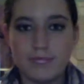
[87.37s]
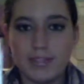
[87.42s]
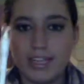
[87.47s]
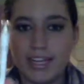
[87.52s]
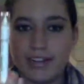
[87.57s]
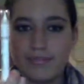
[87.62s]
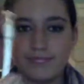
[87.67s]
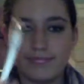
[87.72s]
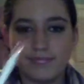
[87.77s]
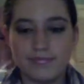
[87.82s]

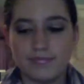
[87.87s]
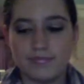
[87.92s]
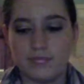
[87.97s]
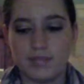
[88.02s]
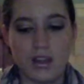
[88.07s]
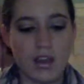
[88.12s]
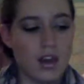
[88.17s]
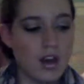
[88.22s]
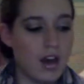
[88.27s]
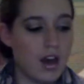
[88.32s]

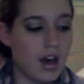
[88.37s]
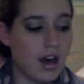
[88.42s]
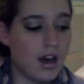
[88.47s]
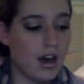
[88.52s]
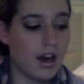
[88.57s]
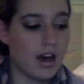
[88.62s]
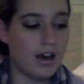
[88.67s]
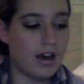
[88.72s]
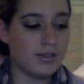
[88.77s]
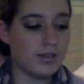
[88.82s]

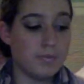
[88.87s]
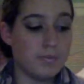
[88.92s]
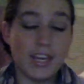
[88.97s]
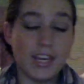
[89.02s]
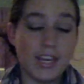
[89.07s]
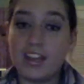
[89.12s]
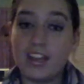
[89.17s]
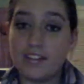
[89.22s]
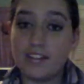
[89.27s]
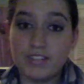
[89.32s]
Yeah.
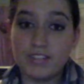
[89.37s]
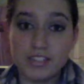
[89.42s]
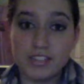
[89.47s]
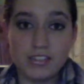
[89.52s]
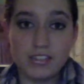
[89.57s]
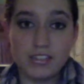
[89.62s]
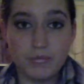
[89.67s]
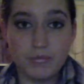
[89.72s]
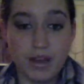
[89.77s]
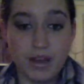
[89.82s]
Speaking of
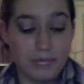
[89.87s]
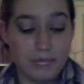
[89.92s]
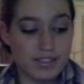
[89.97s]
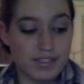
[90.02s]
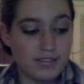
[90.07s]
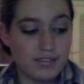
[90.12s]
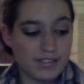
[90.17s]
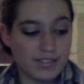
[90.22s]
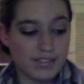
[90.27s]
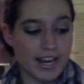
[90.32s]
NYX Jumbo eye
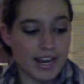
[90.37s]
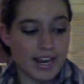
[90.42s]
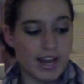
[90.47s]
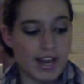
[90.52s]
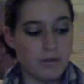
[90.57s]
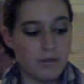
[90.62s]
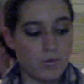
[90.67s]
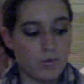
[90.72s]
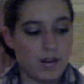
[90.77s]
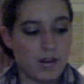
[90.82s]
pencils, I
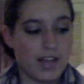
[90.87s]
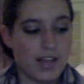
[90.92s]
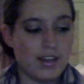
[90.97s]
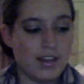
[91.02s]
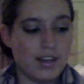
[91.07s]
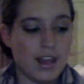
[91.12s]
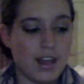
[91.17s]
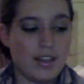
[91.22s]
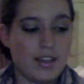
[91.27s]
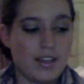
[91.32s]
got
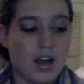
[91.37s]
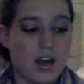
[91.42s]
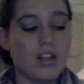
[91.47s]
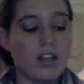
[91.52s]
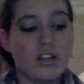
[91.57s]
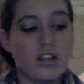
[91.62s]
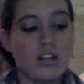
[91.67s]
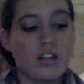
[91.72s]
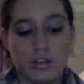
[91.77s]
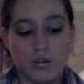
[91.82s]
one in the
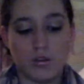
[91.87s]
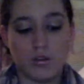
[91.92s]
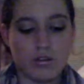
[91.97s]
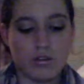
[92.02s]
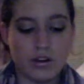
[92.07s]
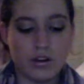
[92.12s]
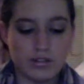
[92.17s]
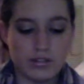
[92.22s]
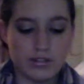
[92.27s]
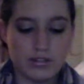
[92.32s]
color
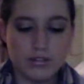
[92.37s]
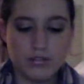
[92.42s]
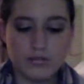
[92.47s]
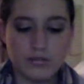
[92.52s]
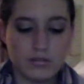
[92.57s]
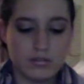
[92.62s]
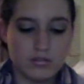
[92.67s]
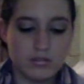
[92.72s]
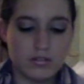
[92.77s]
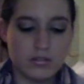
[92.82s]
Yogurt,
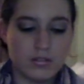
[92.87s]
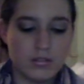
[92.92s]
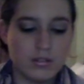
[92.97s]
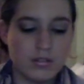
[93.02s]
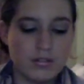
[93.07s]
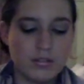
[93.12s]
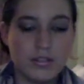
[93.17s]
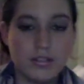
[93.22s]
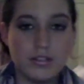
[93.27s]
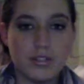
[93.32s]

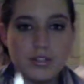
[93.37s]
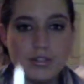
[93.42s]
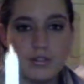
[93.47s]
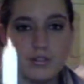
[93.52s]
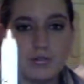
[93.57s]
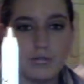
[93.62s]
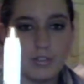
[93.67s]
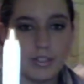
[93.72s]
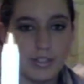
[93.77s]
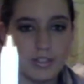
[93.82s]

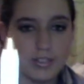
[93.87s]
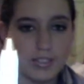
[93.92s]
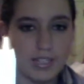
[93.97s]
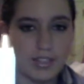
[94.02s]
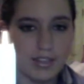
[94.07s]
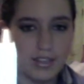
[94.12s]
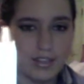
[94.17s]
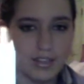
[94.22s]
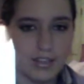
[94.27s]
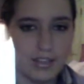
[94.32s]
which looks
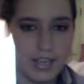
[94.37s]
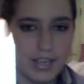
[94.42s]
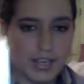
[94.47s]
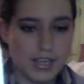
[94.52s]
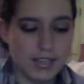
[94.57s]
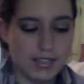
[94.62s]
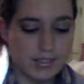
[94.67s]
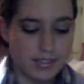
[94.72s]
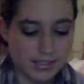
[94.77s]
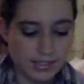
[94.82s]
like
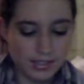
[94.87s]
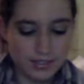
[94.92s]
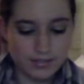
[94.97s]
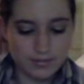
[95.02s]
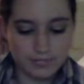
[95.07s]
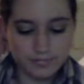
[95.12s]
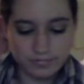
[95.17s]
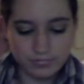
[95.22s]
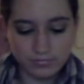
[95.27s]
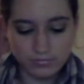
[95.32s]
this.